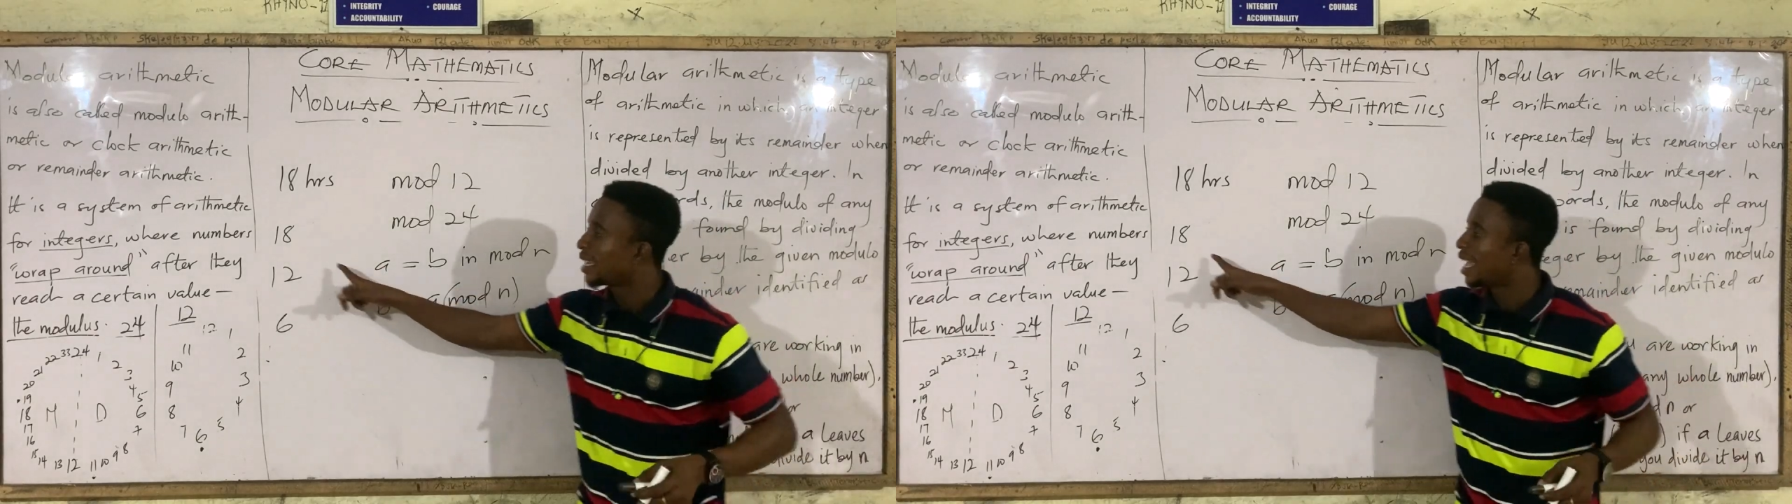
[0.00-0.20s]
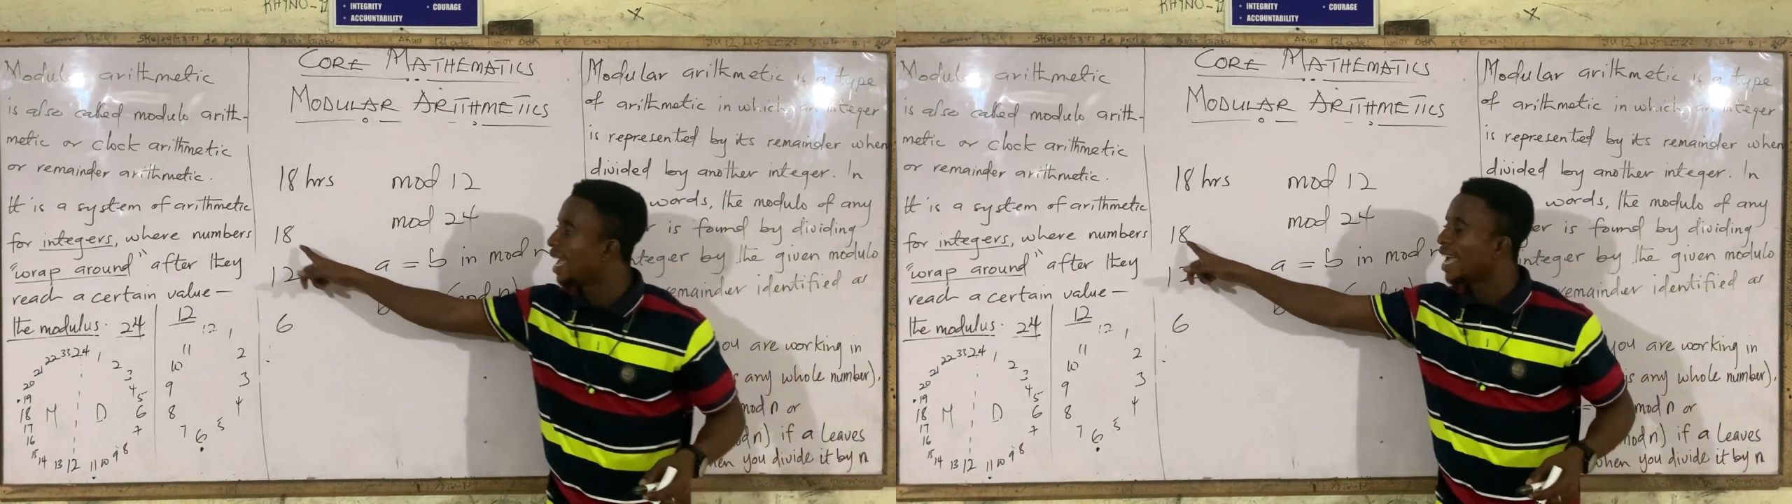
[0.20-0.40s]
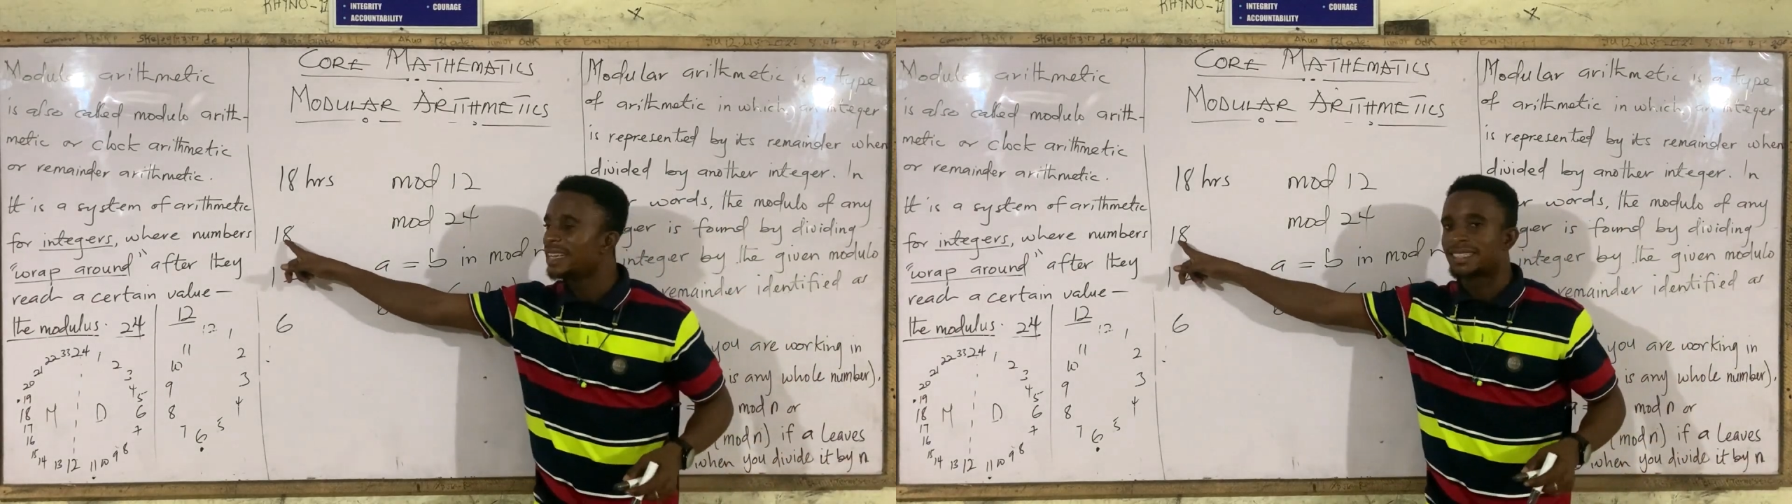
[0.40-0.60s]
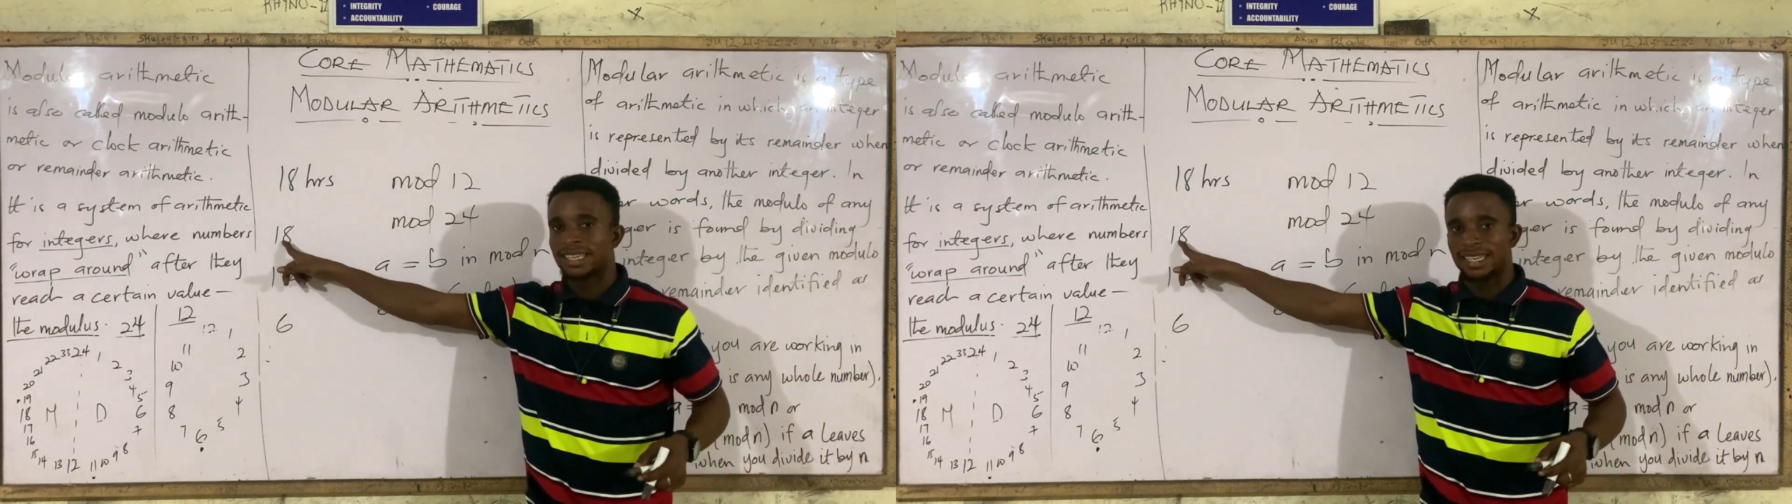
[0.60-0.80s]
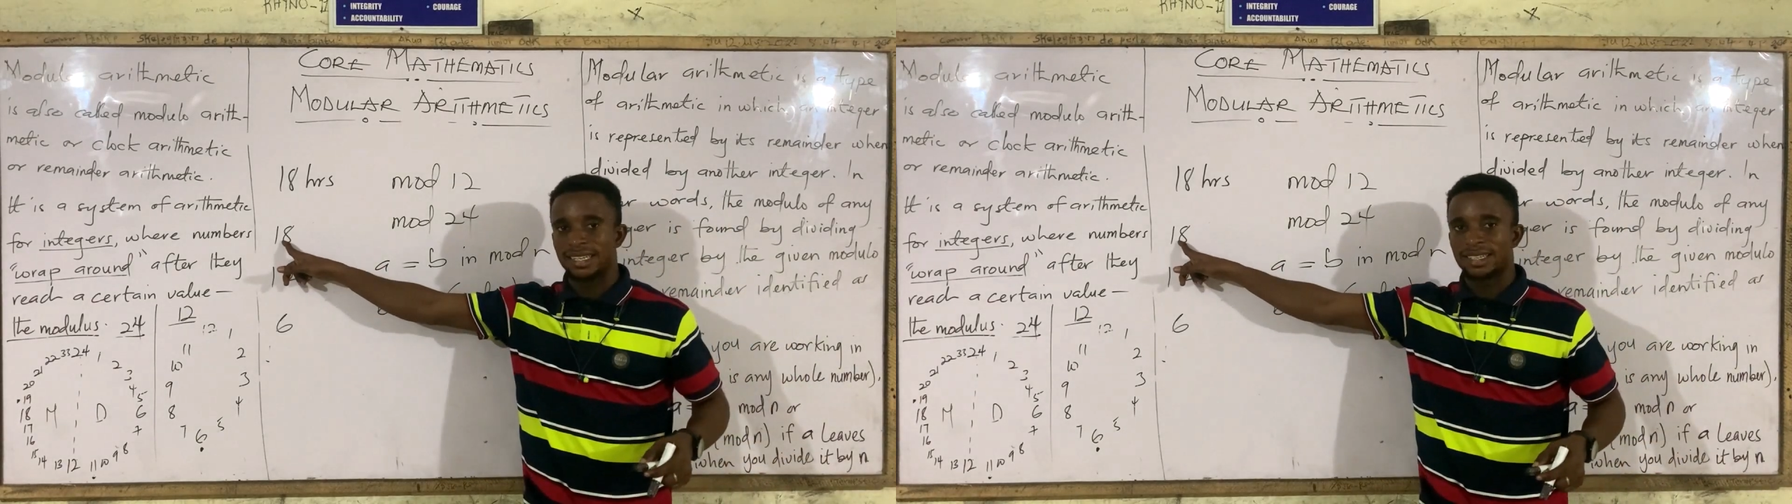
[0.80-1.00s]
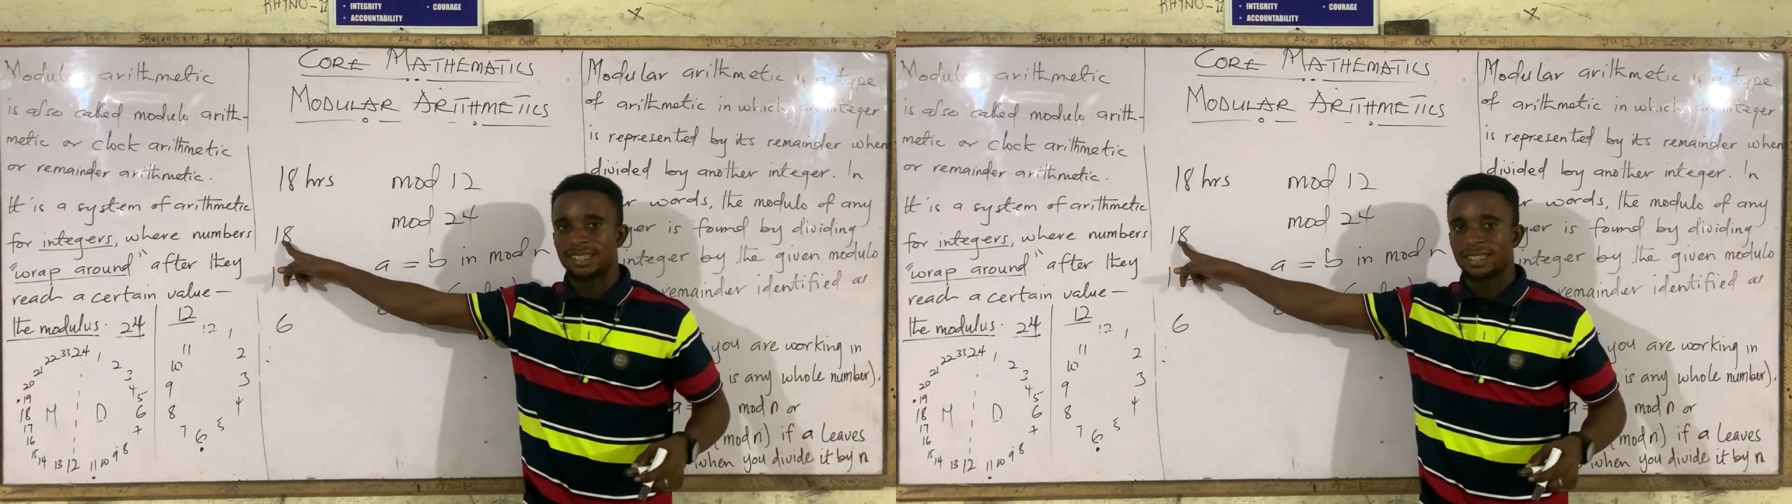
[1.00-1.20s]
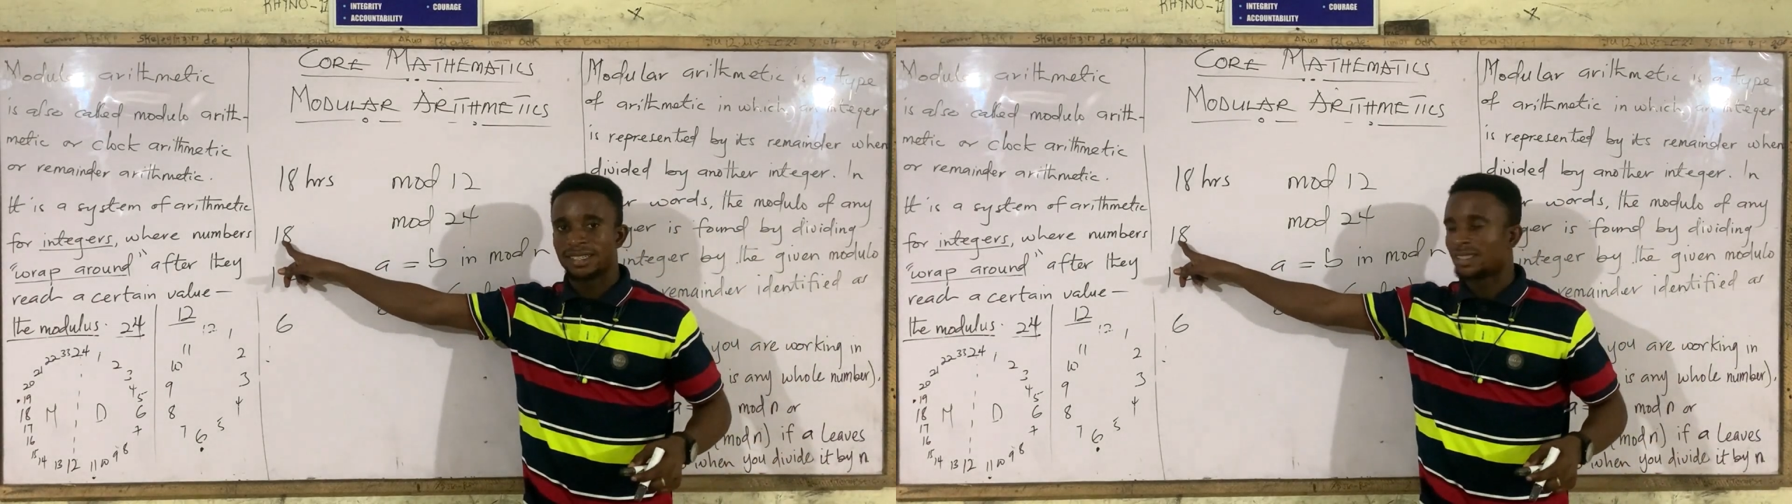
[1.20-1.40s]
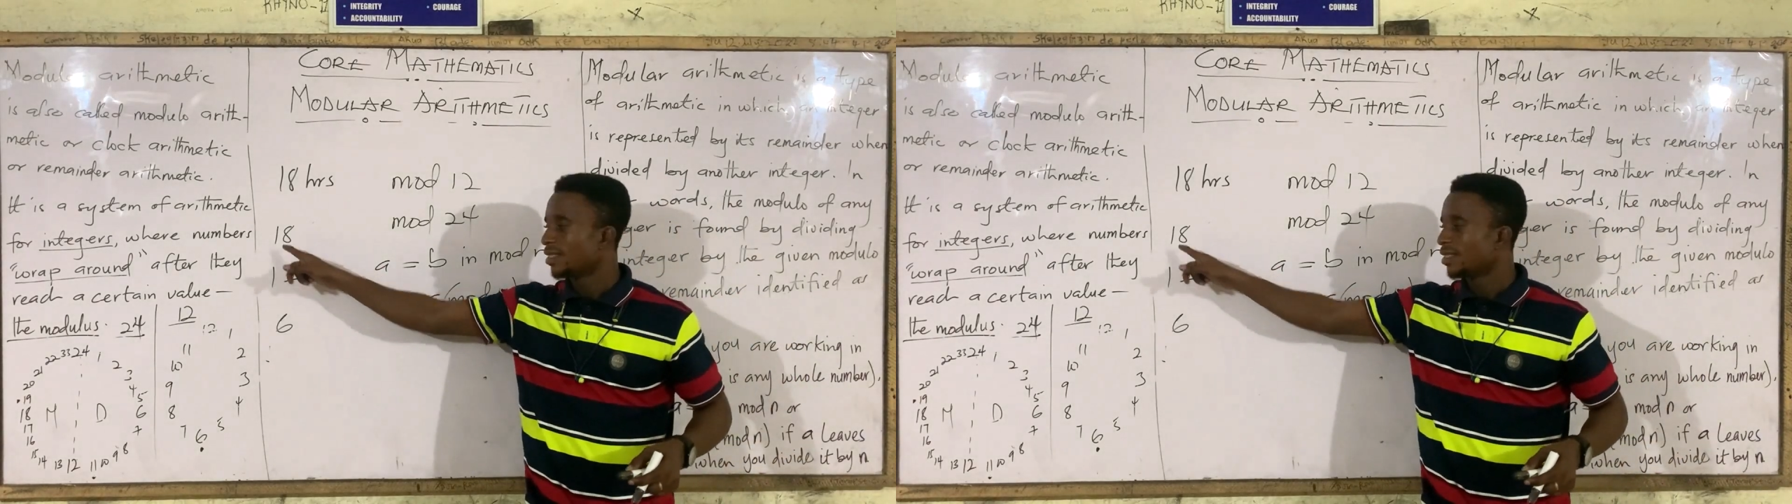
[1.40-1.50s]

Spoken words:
the 18,